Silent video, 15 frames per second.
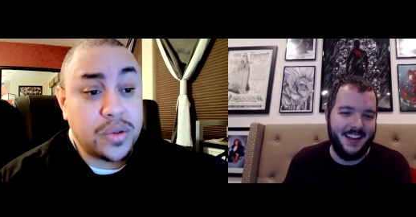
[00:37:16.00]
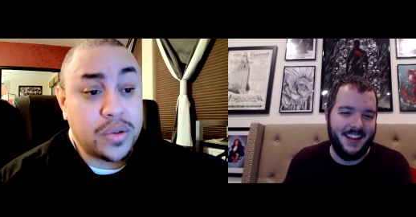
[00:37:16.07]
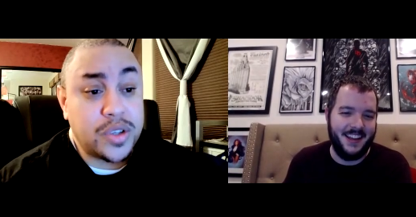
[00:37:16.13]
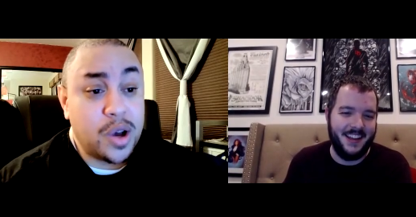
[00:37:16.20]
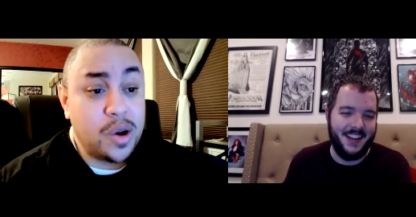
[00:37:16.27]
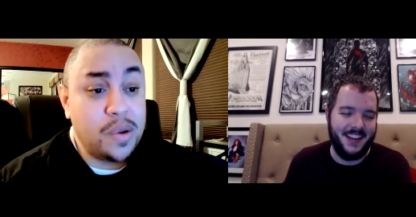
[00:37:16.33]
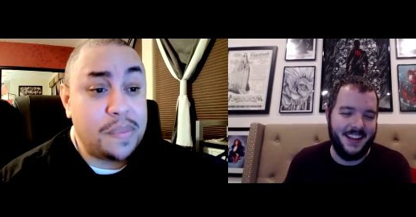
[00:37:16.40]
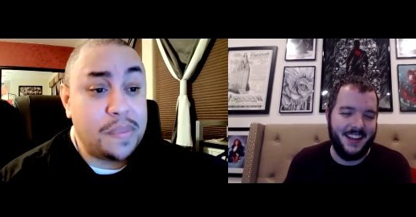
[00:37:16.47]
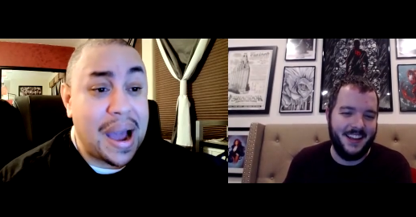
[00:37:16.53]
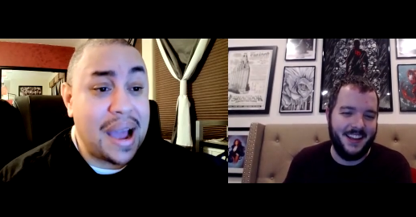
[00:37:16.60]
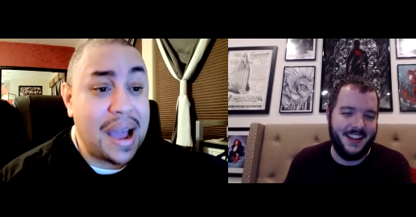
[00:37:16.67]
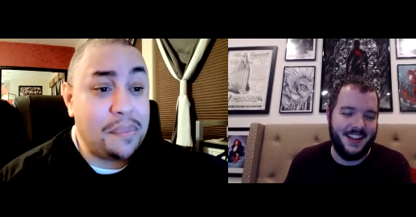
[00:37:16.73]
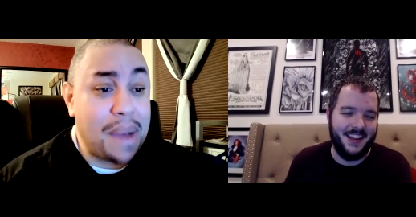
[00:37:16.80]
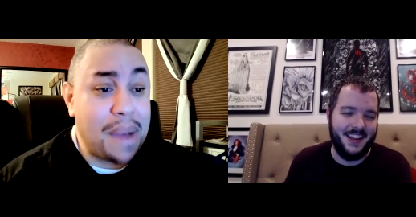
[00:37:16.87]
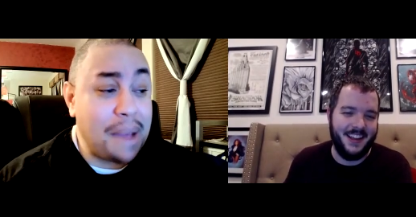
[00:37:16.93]
Speaker 1: So
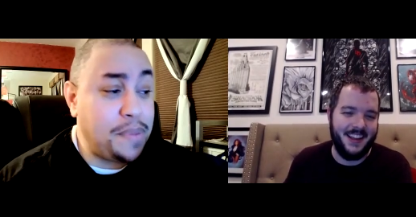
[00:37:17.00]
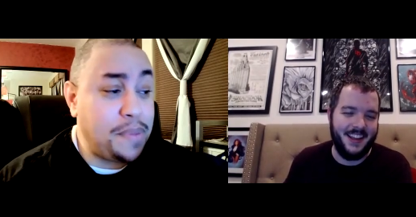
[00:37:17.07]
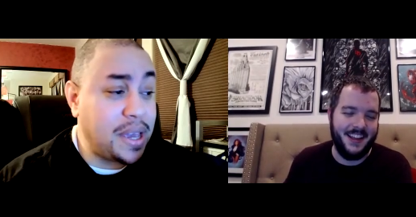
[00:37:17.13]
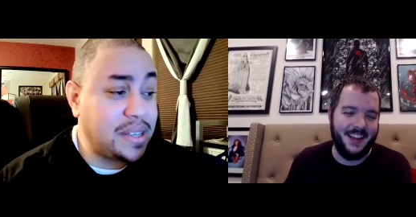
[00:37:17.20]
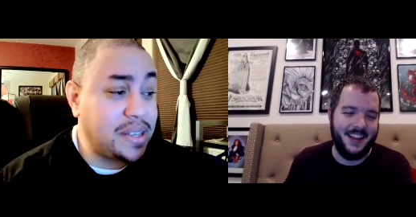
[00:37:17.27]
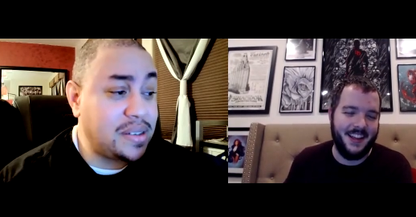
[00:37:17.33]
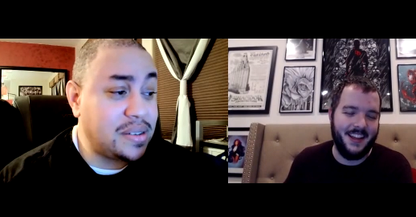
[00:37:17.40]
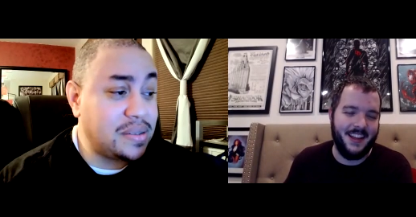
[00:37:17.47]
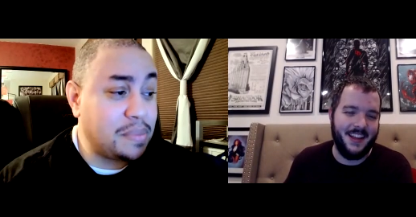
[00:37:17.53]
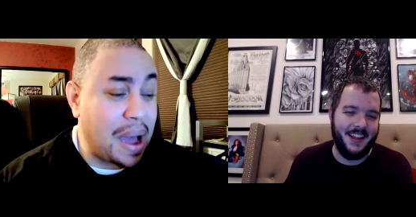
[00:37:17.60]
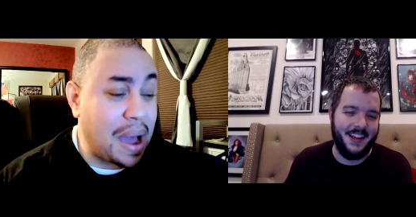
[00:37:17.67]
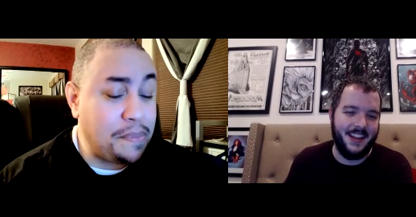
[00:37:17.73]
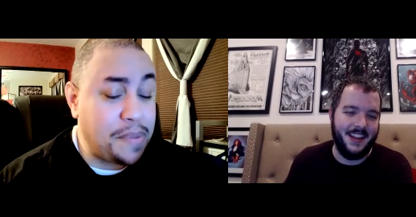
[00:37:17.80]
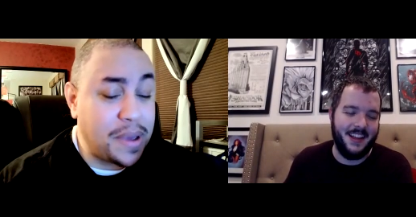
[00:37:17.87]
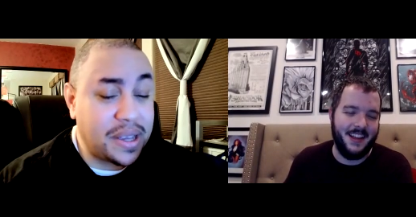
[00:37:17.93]
my
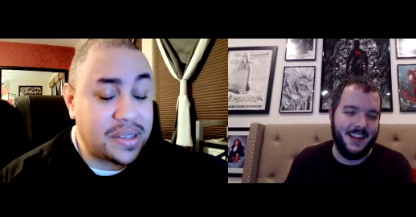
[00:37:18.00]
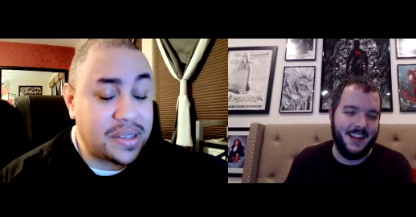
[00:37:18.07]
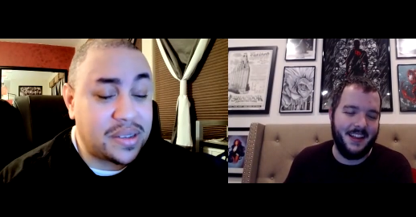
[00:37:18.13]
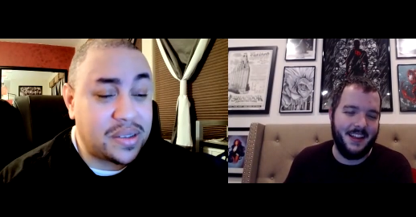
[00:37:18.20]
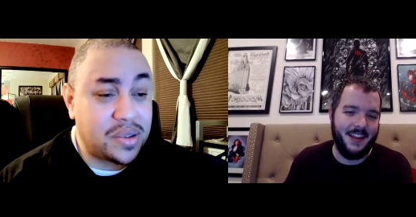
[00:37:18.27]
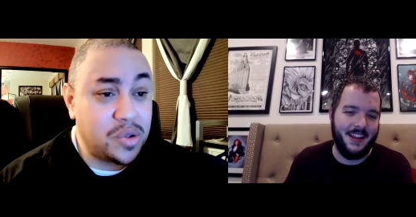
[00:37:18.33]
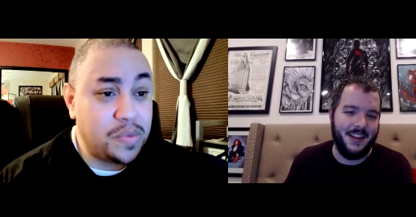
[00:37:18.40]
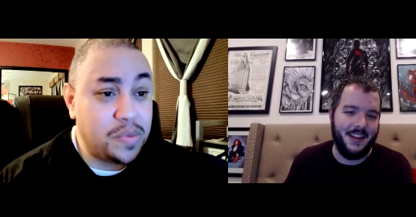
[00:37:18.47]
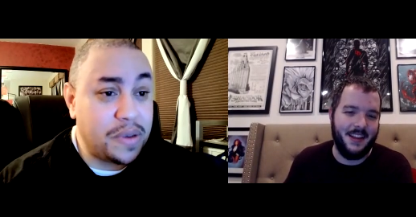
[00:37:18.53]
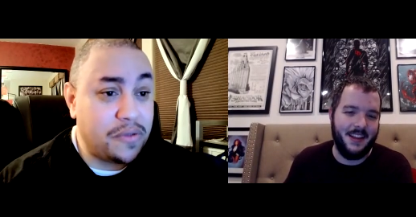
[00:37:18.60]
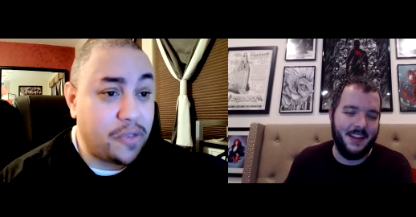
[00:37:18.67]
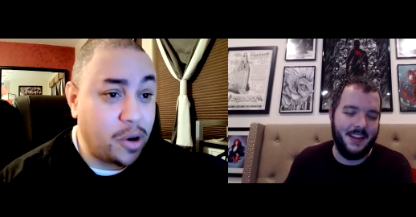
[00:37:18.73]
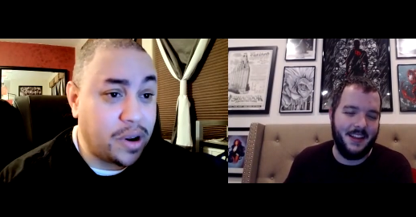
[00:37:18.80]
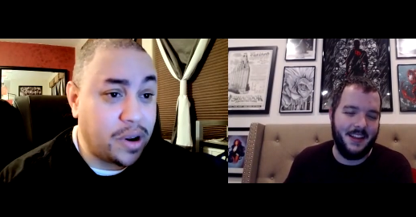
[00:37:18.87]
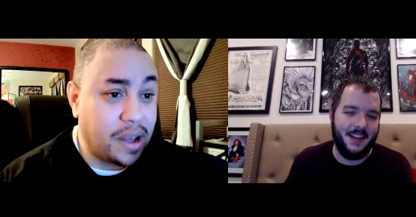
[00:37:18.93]
picks to be
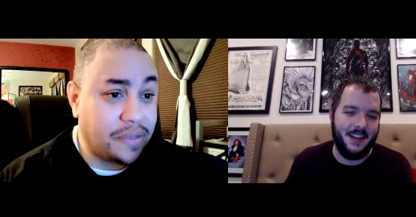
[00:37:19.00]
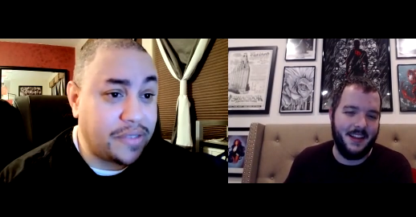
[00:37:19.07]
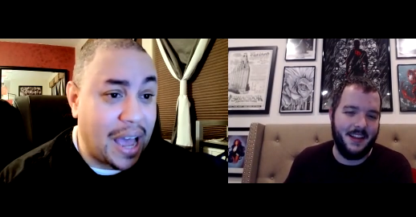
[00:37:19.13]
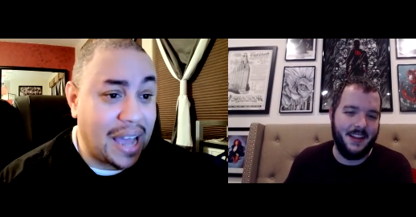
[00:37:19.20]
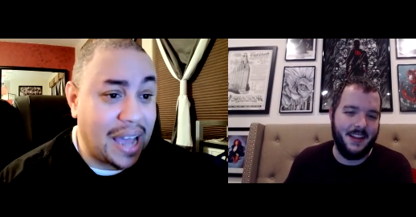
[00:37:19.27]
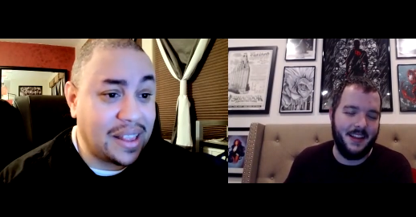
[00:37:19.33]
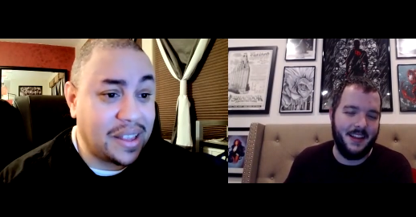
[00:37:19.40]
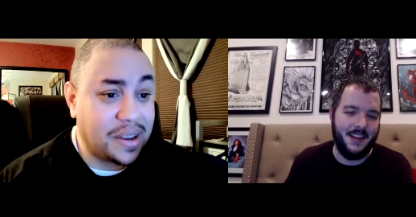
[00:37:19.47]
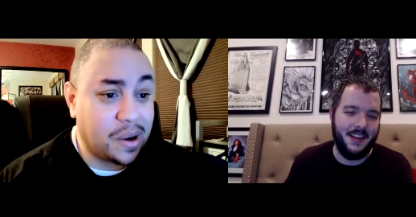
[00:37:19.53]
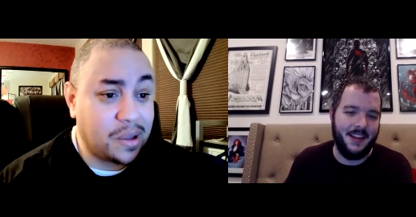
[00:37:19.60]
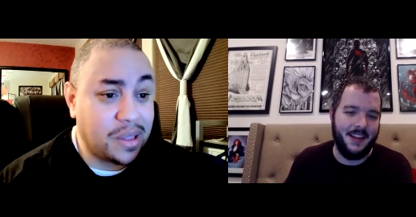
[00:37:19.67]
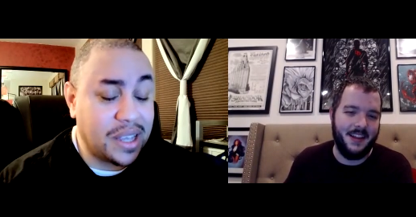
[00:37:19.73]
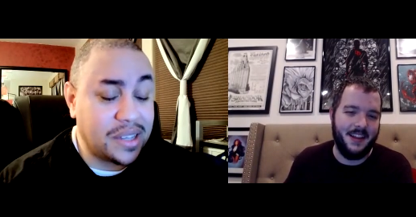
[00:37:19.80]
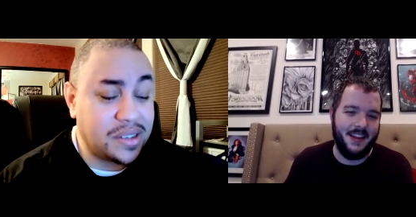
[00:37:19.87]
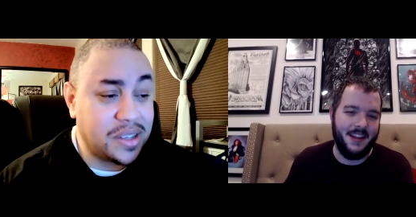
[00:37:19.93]
voted off the island
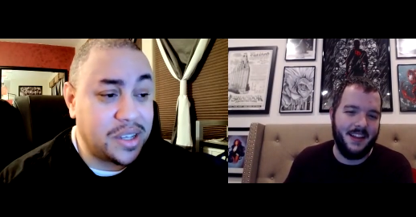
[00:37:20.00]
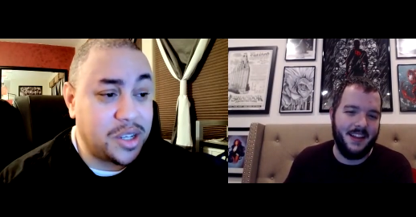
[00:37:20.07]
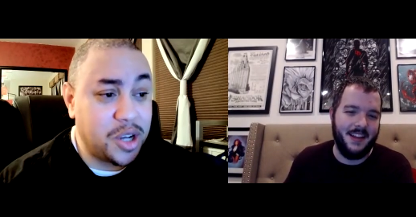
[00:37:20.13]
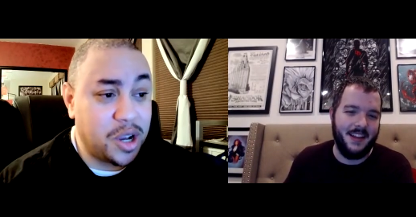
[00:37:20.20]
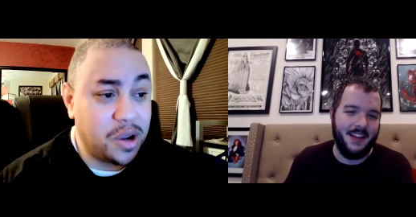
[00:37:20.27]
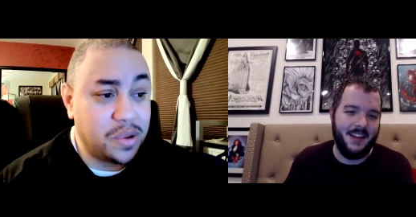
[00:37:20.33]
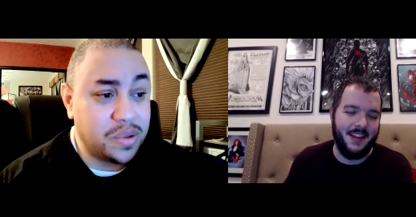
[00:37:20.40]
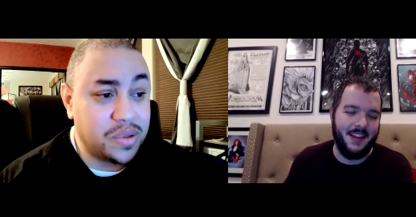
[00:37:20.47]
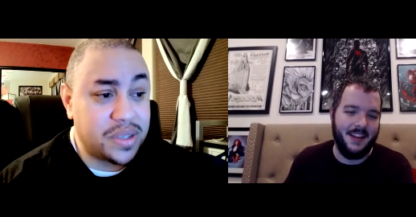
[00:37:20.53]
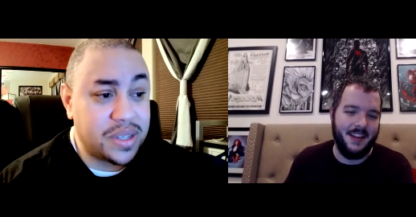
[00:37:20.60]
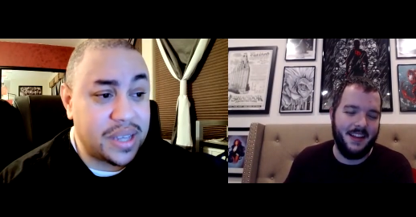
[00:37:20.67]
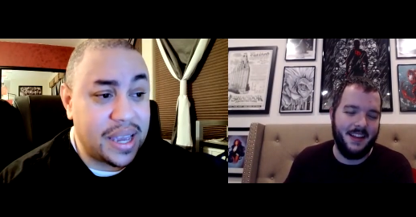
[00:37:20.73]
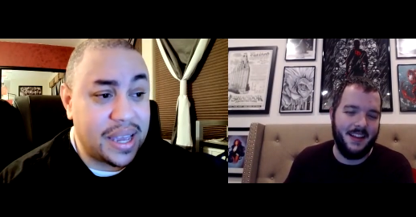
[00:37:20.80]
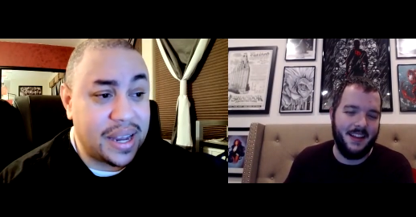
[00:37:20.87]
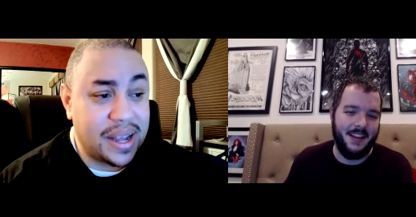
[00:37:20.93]
are Leslie
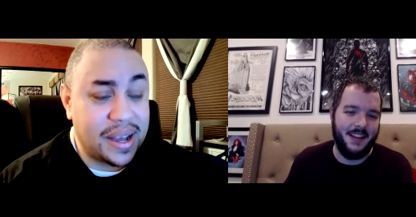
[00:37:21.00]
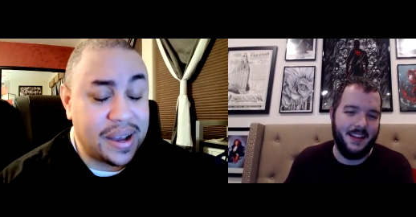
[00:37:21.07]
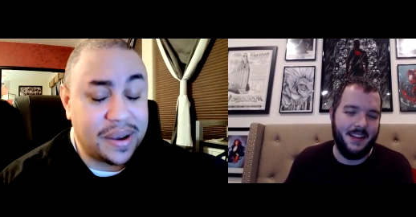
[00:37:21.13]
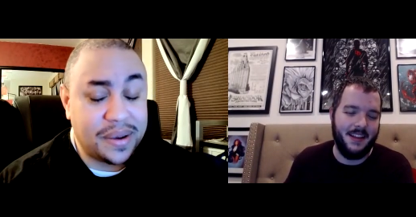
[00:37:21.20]
Jones and